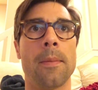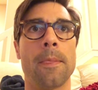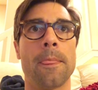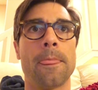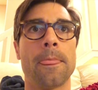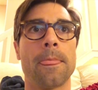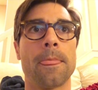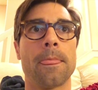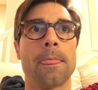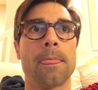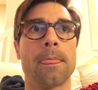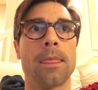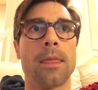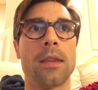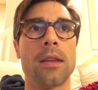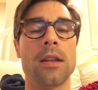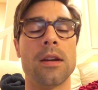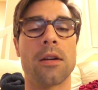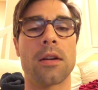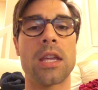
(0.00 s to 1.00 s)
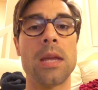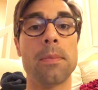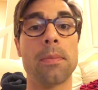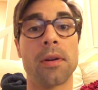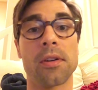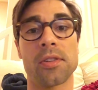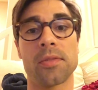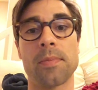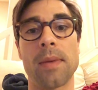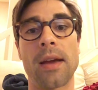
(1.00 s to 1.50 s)
you know, keep
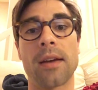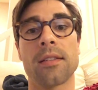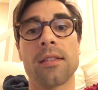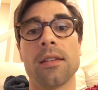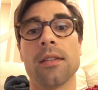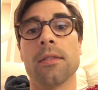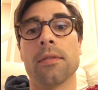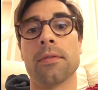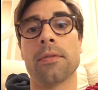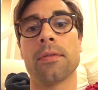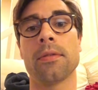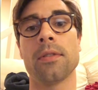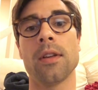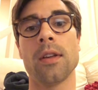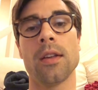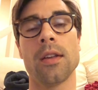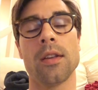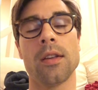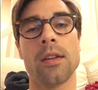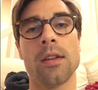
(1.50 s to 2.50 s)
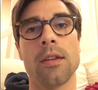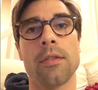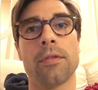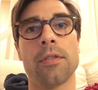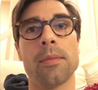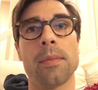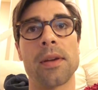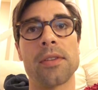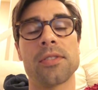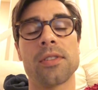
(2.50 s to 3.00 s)
perspective
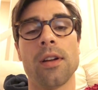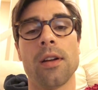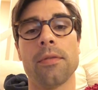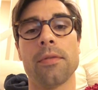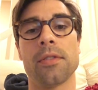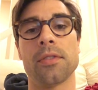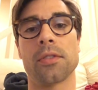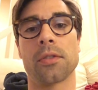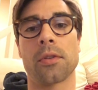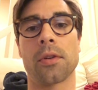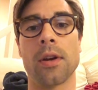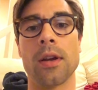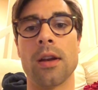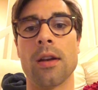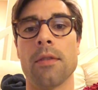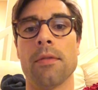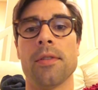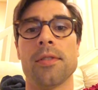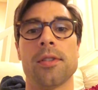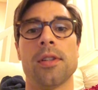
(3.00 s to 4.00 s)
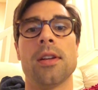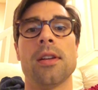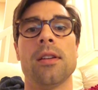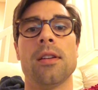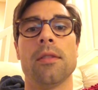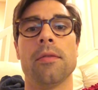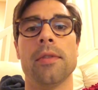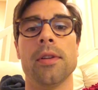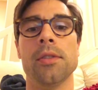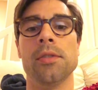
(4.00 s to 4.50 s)
for myself as a creative, as an
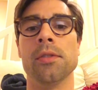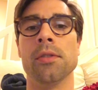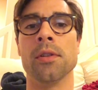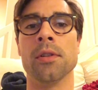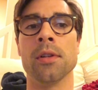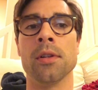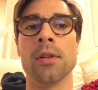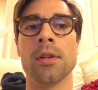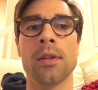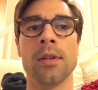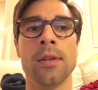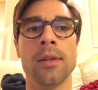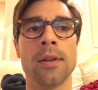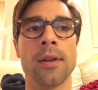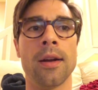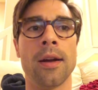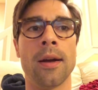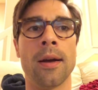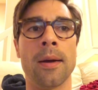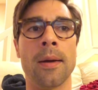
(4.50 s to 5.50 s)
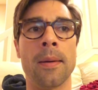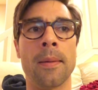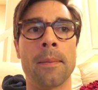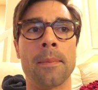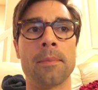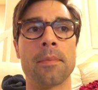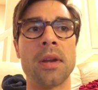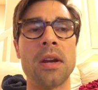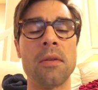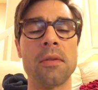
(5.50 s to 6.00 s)
individual.
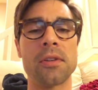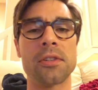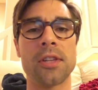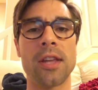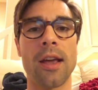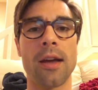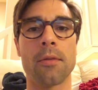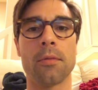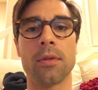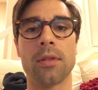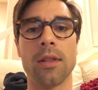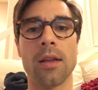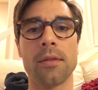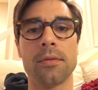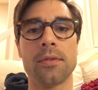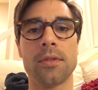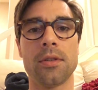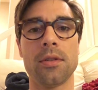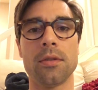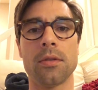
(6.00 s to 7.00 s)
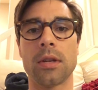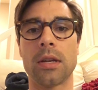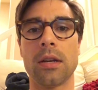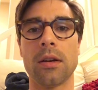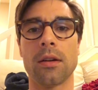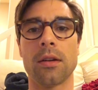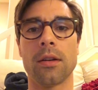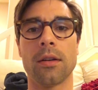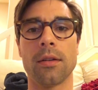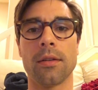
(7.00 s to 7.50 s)
But anyways, yeah, I would love to
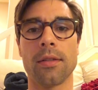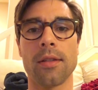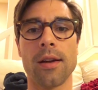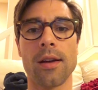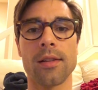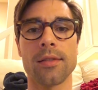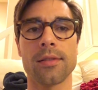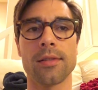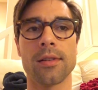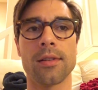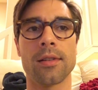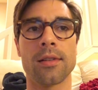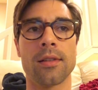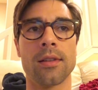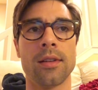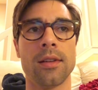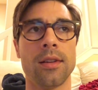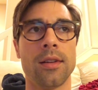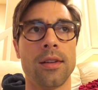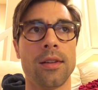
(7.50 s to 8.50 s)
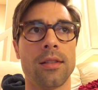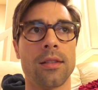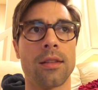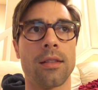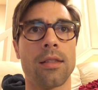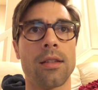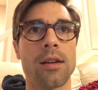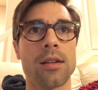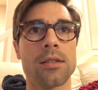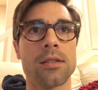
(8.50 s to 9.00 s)
hear your thoughts and the
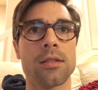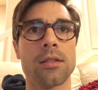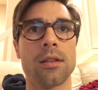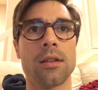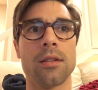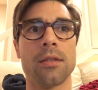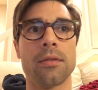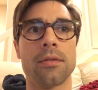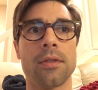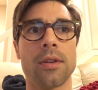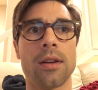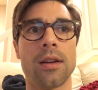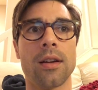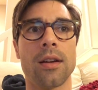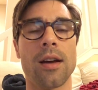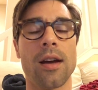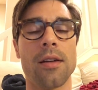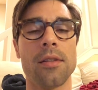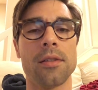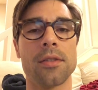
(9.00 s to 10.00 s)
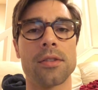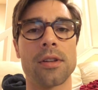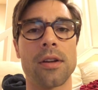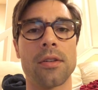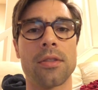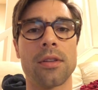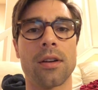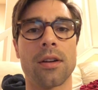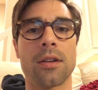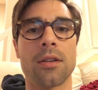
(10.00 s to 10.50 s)
thoughts of others
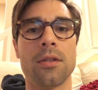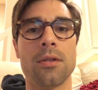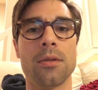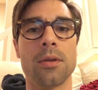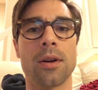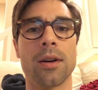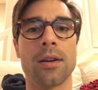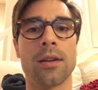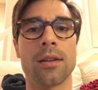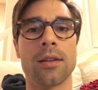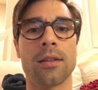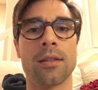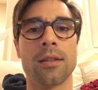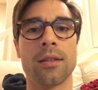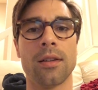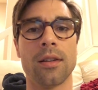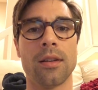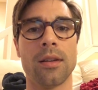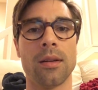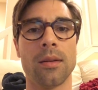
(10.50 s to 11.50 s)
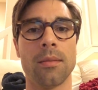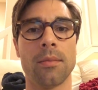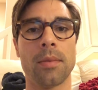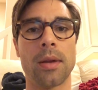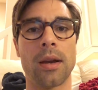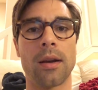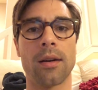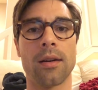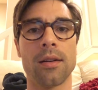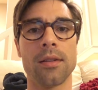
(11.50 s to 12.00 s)
out there who are
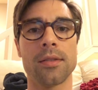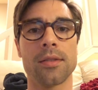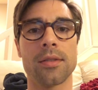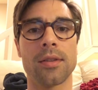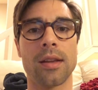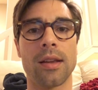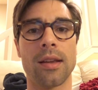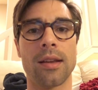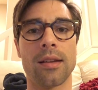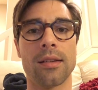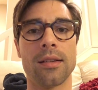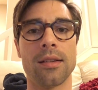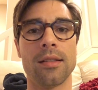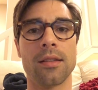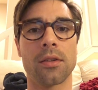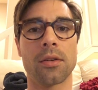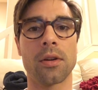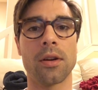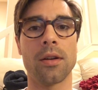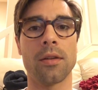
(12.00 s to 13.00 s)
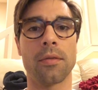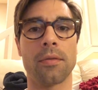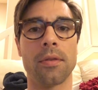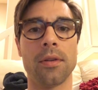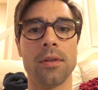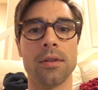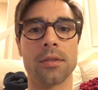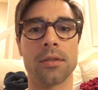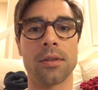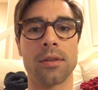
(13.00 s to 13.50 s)
parents and in the creative
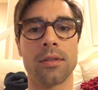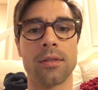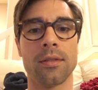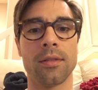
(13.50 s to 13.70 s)
field.